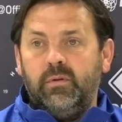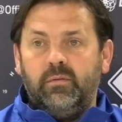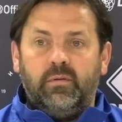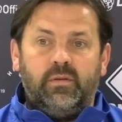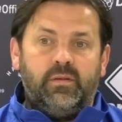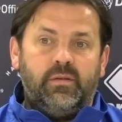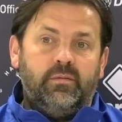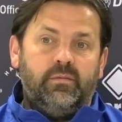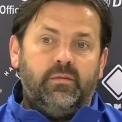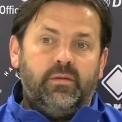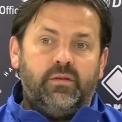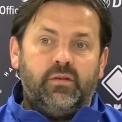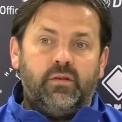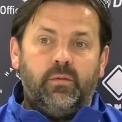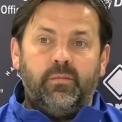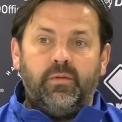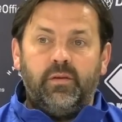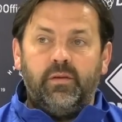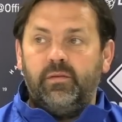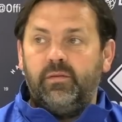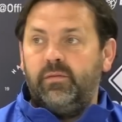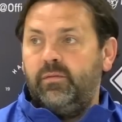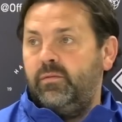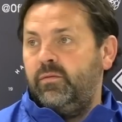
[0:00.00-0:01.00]
Listen, it's
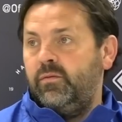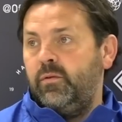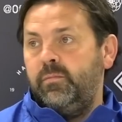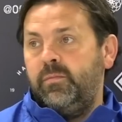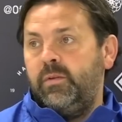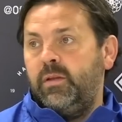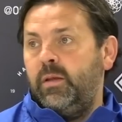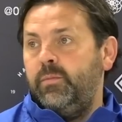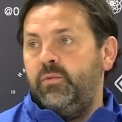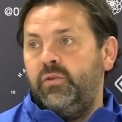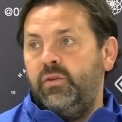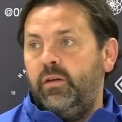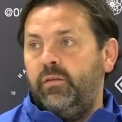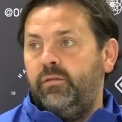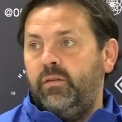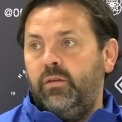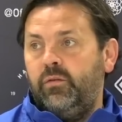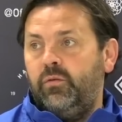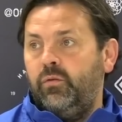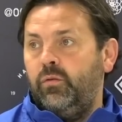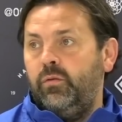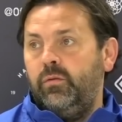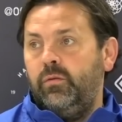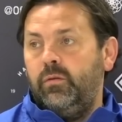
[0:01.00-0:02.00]
something sometimes you have to
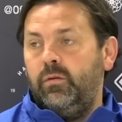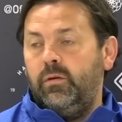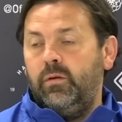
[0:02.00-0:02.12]
do.